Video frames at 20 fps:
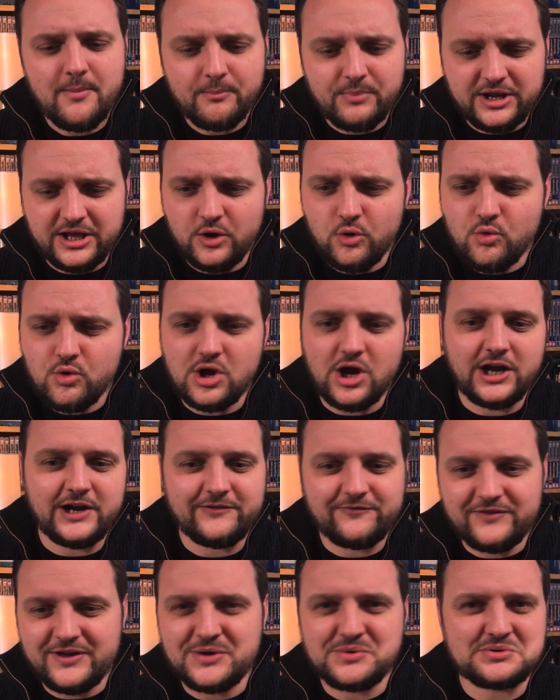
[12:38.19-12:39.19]
But it all kind
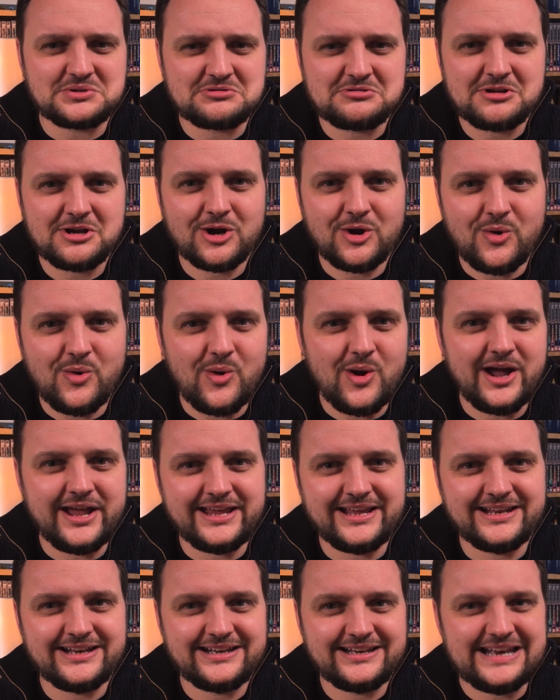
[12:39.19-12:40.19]
of feels
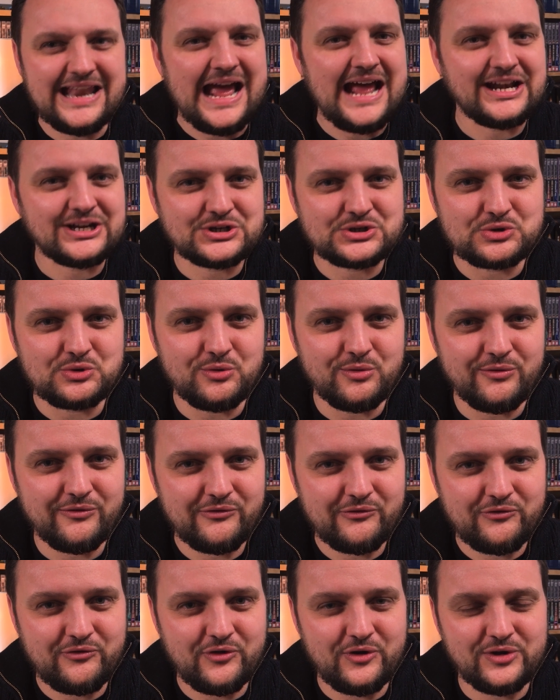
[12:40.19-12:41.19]
quite natural
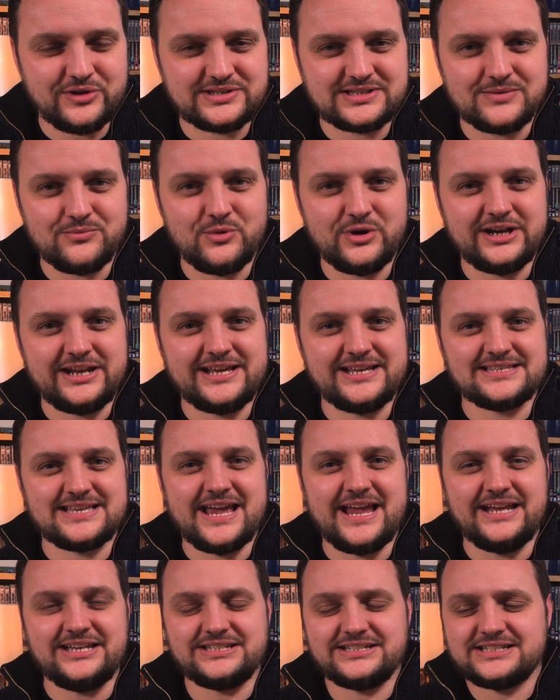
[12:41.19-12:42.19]
for someone his
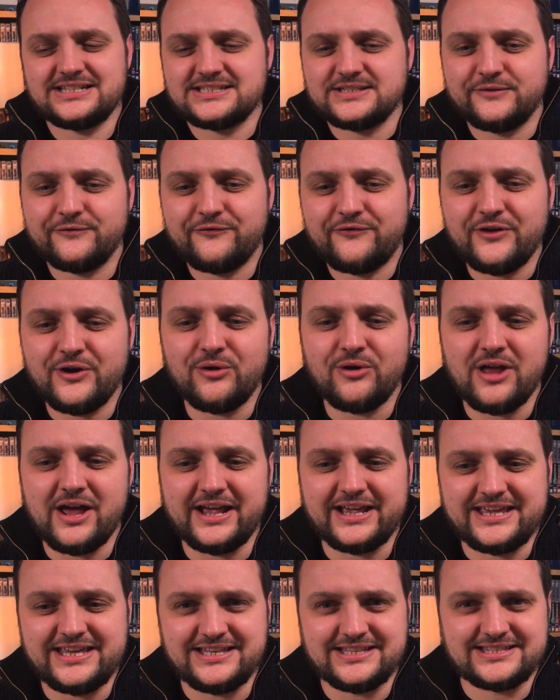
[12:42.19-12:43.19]
age. It doesn't feel
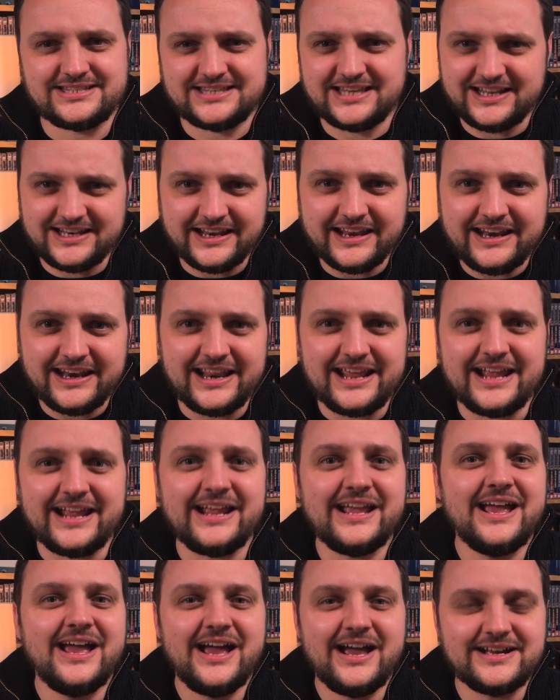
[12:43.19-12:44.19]
like he's
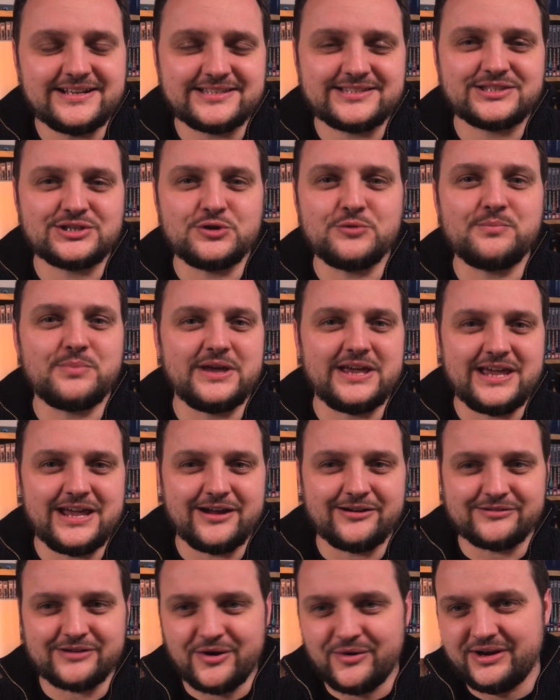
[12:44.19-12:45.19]
suddenly a
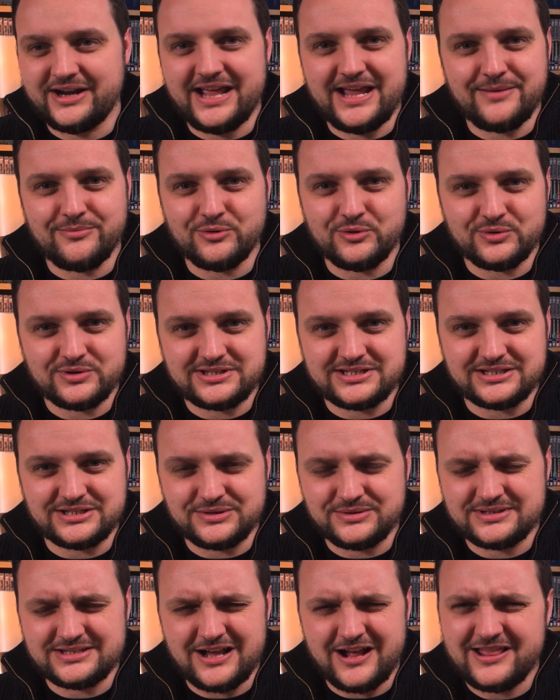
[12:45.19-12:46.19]
superhero and able to
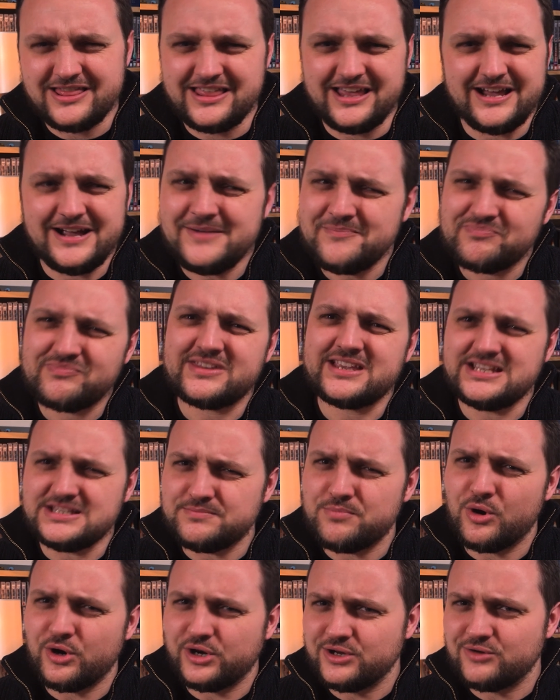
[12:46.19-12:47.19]
do stuff that his
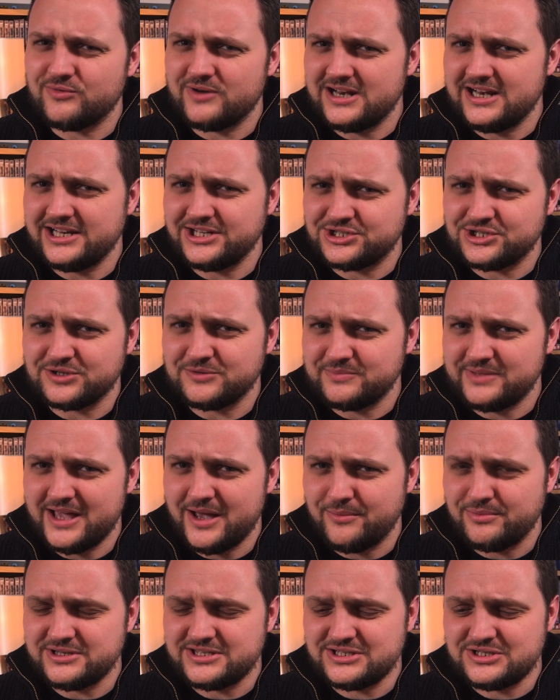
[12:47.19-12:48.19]
body really shouldn't be
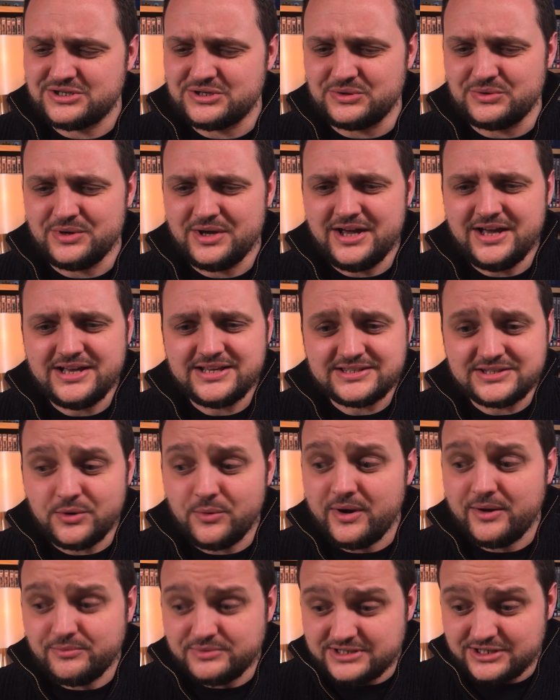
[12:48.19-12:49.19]
able to do.
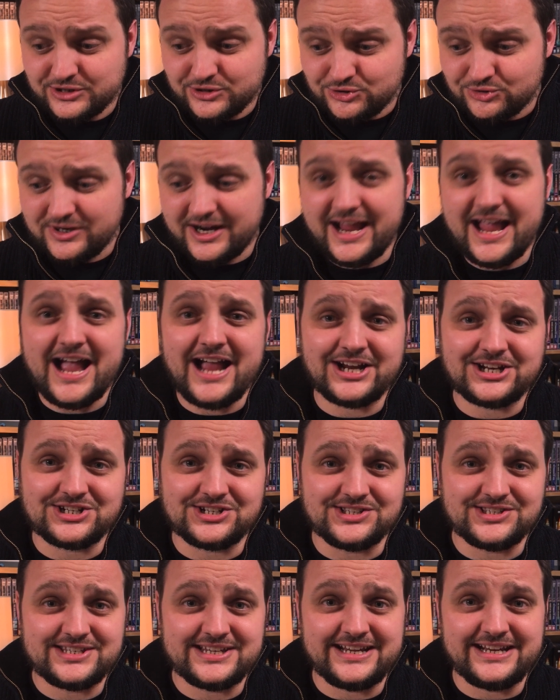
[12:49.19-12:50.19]
So it was a great
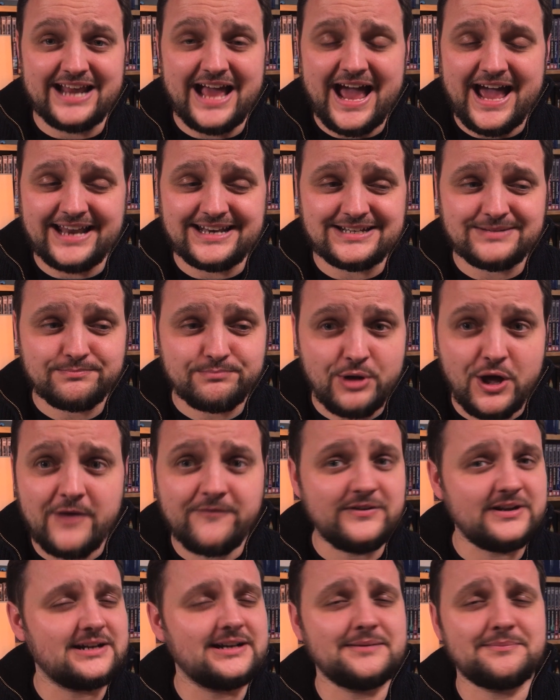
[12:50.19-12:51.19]
action scene and
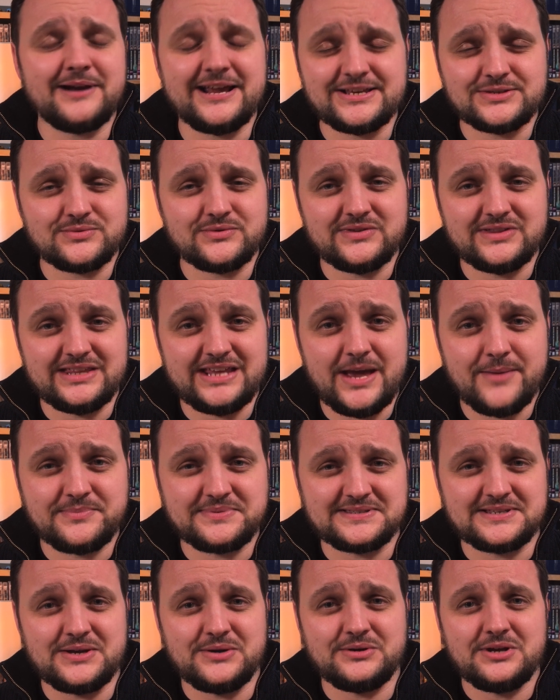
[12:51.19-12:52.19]
perfectly placed within the
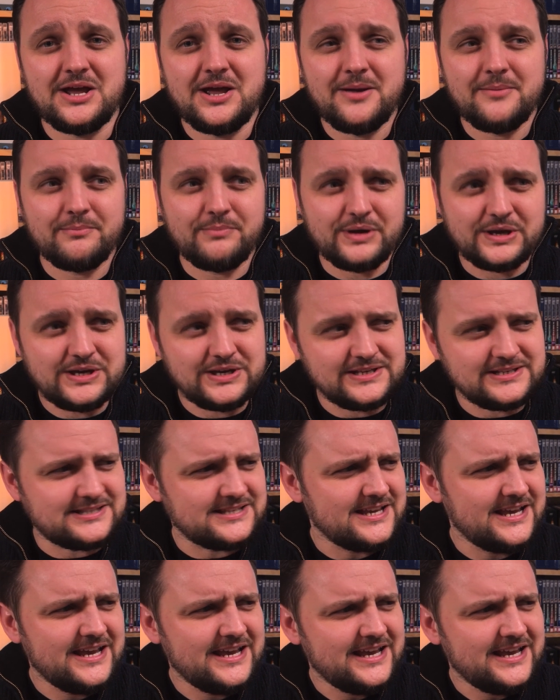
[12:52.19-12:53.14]
episode, because